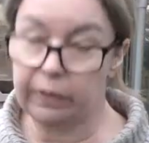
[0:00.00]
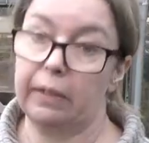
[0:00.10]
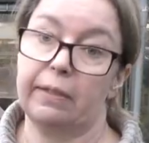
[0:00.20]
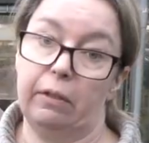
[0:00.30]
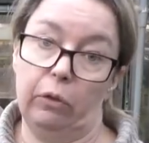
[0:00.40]

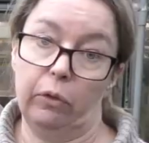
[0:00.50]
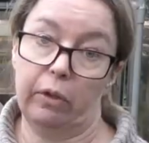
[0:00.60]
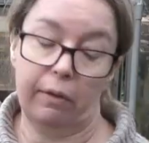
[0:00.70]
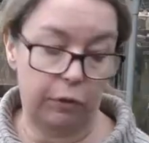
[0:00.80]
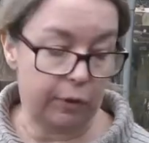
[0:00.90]
is, look,
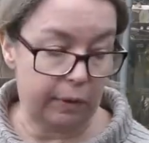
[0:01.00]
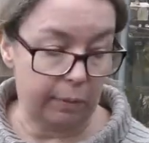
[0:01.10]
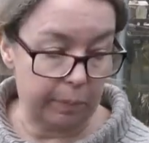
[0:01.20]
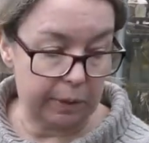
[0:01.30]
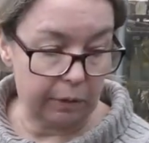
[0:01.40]
I've just
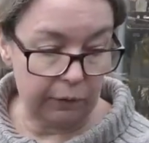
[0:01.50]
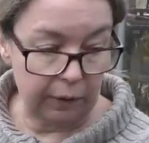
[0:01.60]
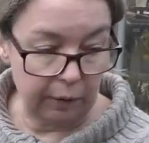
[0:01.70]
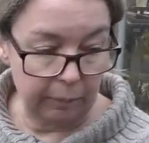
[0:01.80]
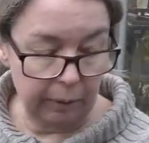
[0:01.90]
dumped stuff
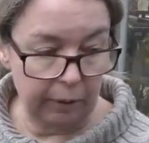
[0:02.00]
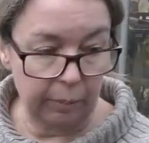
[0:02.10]
in them at the